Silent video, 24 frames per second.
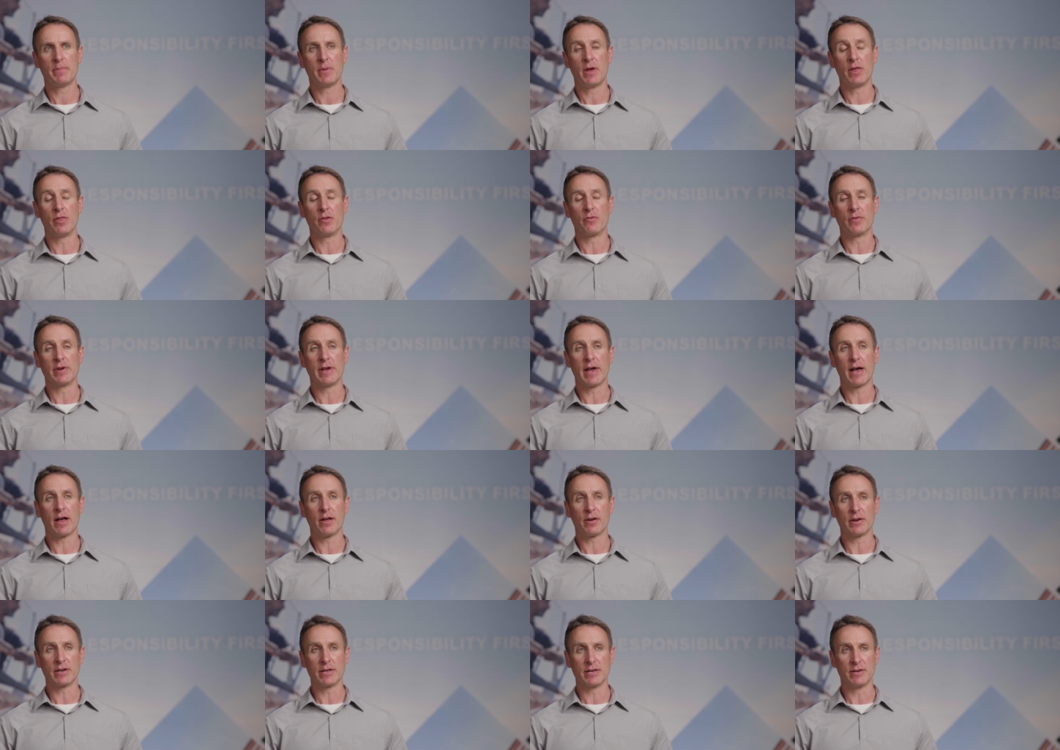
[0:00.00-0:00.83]
And the
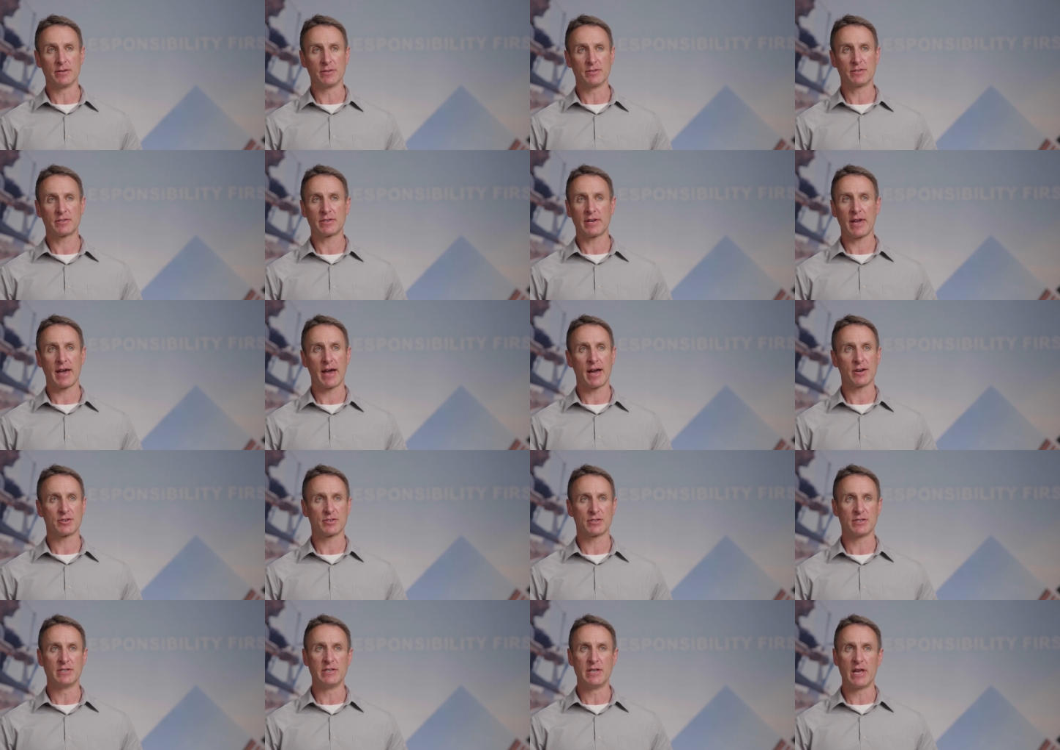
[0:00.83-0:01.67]
reality is
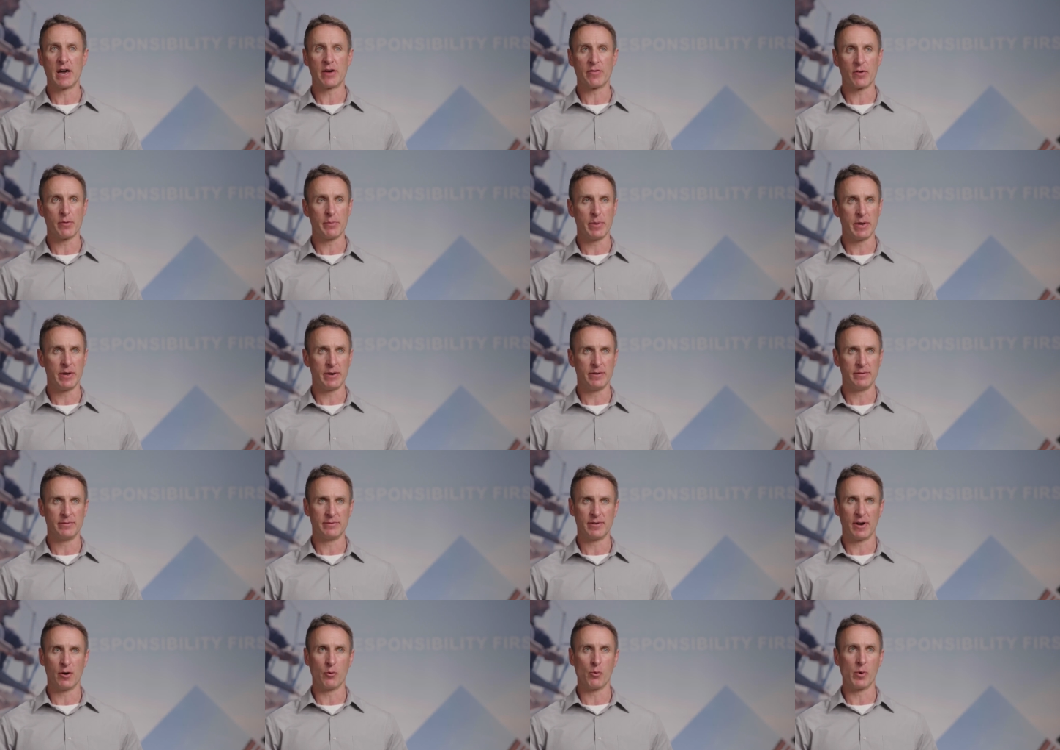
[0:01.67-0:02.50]
cash has never
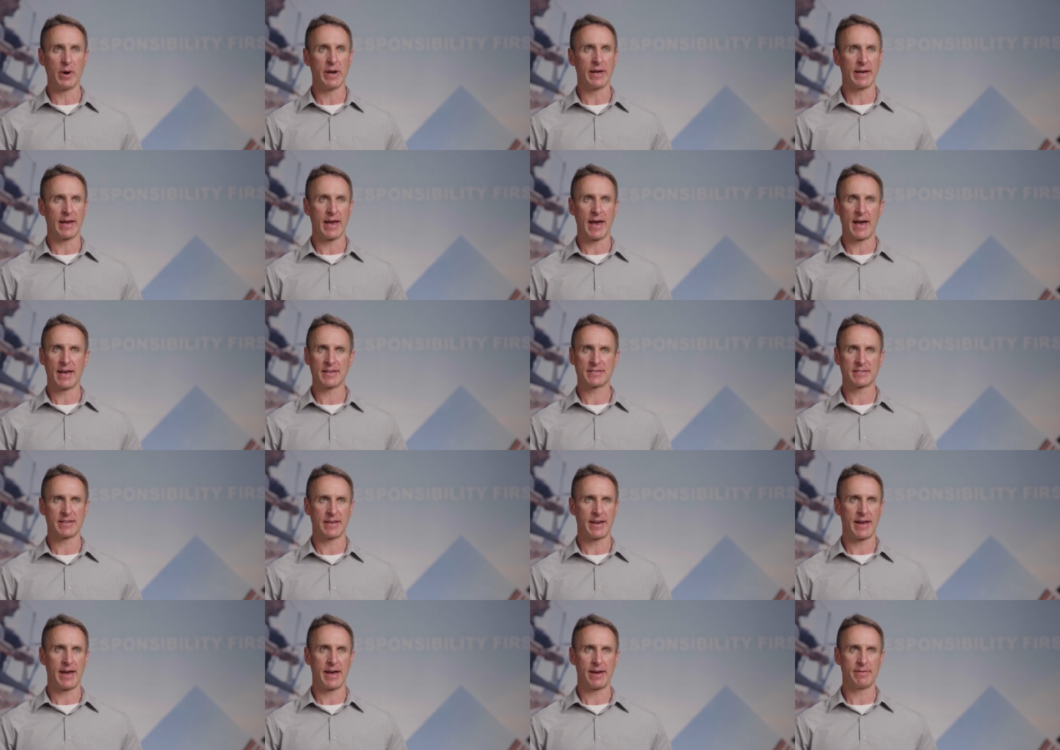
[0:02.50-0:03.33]
been a winning
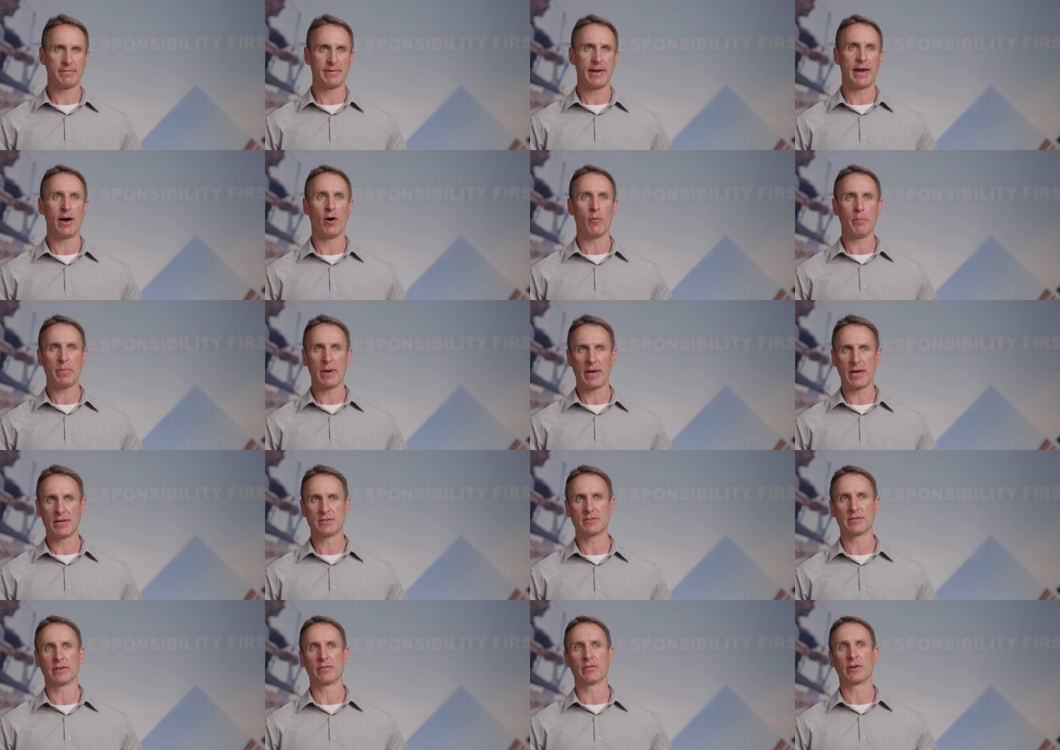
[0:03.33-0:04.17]
asset at
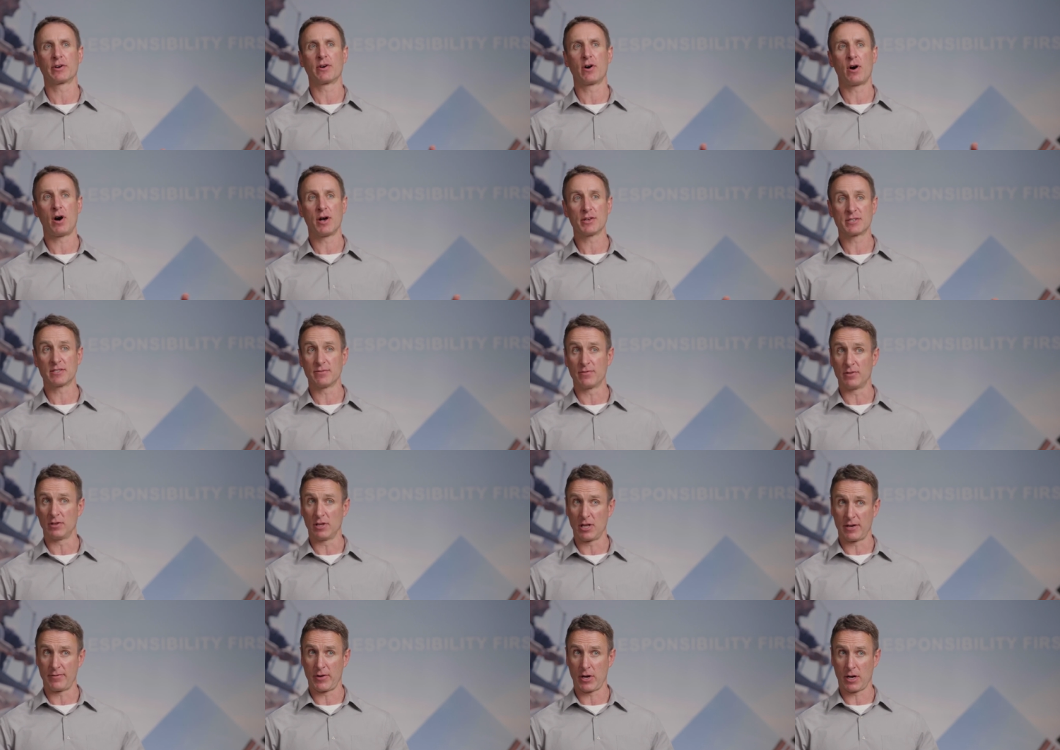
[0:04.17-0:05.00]
outpacing the cost of
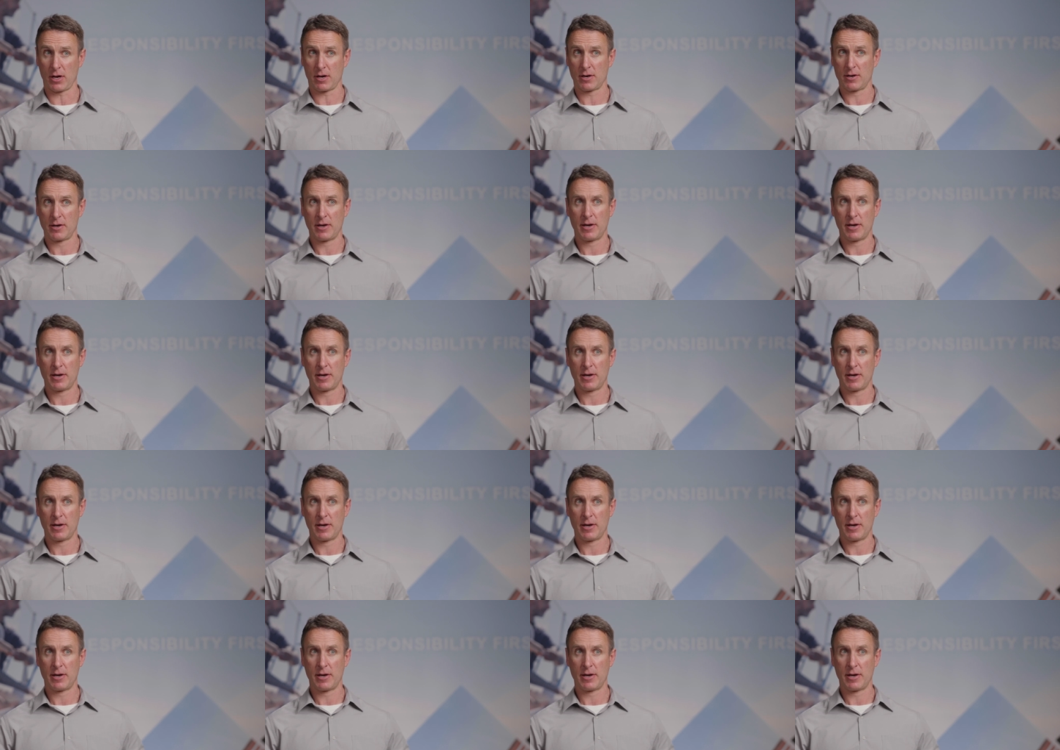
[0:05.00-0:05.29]
living.